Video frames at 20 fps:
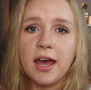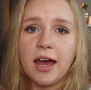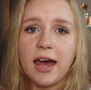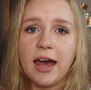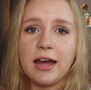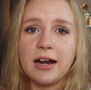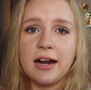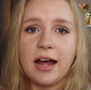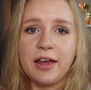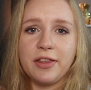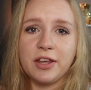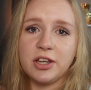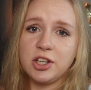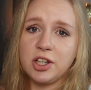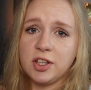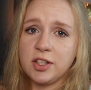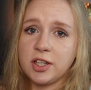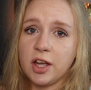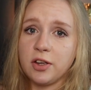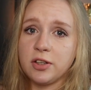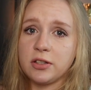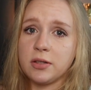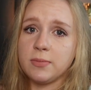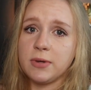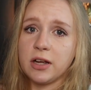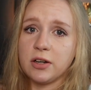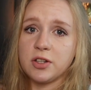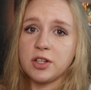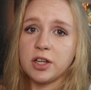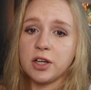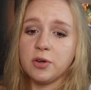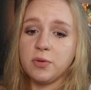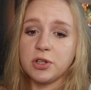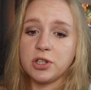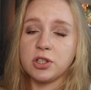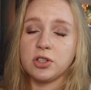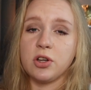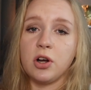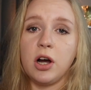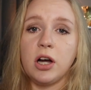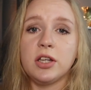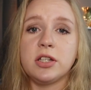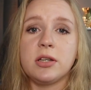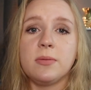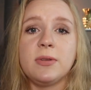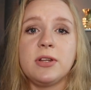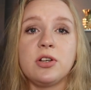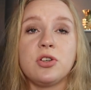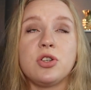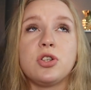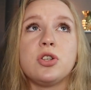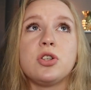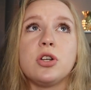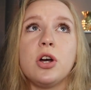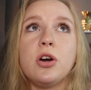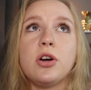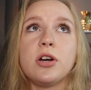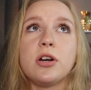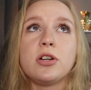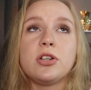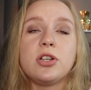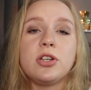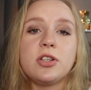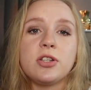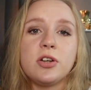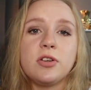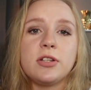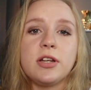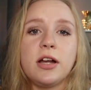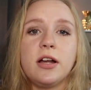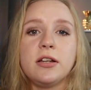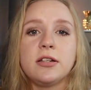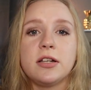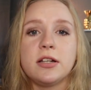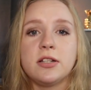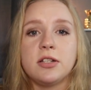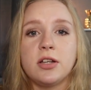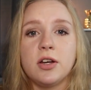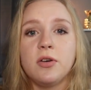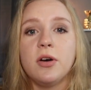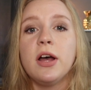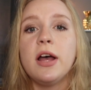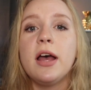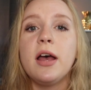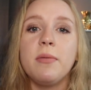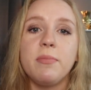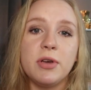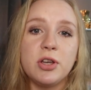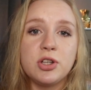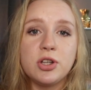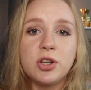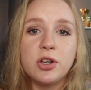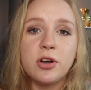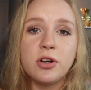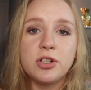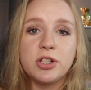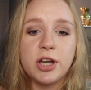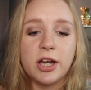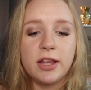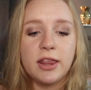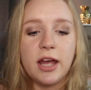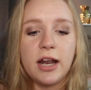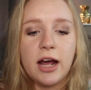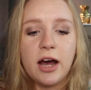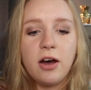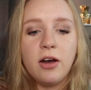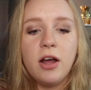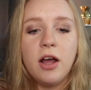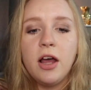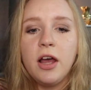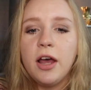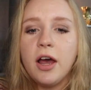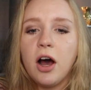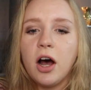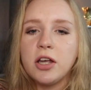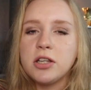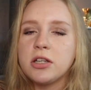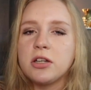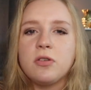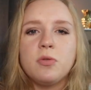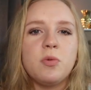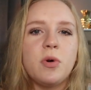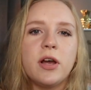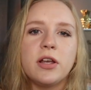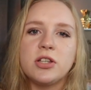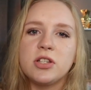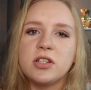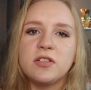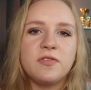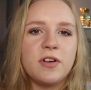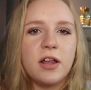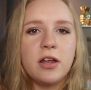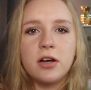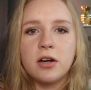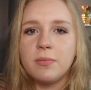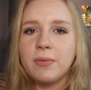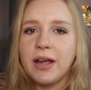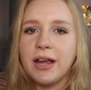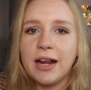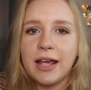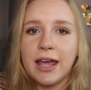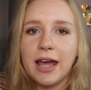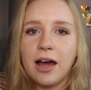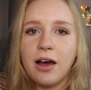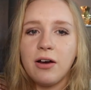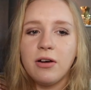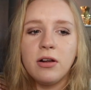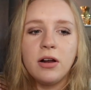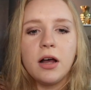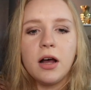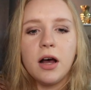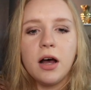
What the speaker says: And I think she sells them now too, which is awesome. And they're so good. She's so talented. So make sure you go check that out. Also, just follow her main account.